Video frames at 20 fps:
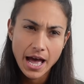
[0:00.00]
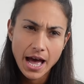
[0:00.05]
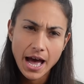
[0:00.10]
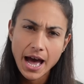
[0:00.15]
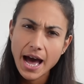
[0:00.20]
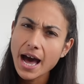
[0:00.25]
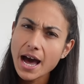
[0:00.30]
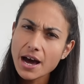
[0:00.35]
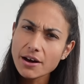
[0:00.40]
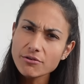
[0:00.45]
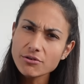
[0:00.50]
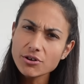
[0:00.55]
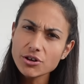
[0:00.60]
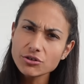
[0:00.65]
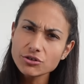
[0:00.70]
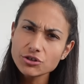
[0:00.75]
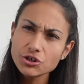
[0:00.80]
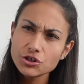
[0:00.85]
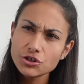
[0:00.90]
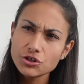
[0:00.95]
how
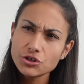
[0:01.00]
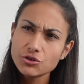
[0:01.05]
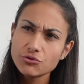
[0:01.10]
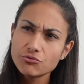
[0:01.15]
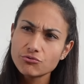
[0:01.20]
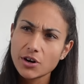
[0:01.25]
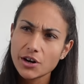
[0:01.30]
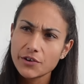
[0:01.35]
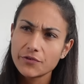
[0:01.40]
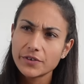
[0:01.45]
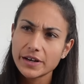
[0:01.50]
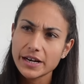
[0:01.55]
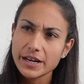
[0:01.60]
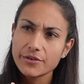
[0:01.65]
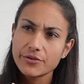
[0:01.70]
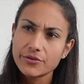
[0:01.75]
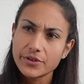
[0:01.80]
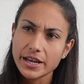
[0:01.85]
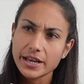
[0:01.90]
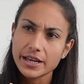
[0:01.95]
long do you roughly
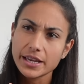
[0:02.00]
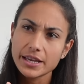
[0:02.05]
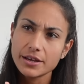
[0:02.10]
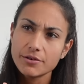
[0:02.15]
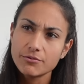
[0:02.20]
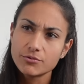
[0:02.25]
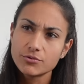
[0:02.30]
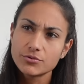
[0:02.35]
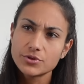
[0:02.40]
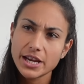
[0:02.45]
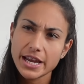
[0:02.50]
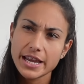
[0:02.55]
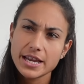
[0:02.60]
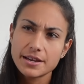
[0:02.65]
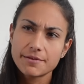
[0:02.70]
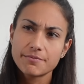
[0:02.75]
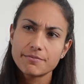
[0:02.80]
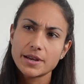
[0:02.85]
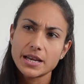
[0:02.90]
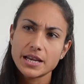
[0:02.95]
think it will
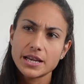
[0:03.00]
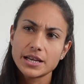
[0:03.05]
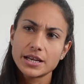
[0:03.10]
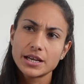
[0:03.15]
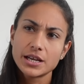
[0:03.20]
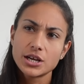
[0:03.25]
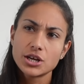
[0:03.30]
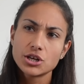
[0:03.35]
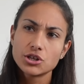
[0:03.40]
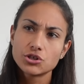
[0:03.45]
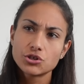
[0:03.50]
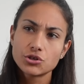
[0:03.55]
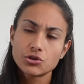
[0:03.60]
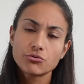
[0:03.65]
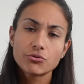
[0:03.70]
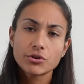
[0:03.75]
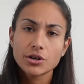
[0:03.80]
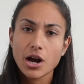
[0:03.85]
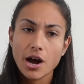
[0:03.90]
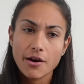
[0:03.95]
take me
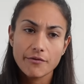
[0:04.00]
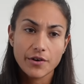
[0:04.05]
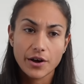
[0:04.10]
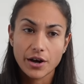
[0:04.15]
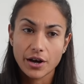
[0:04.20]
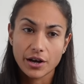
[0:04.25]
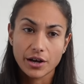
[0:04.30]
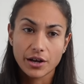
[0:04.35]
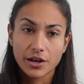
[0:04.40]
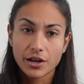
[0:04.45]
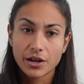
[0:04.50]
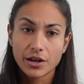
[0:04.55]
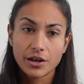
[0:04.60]
to recover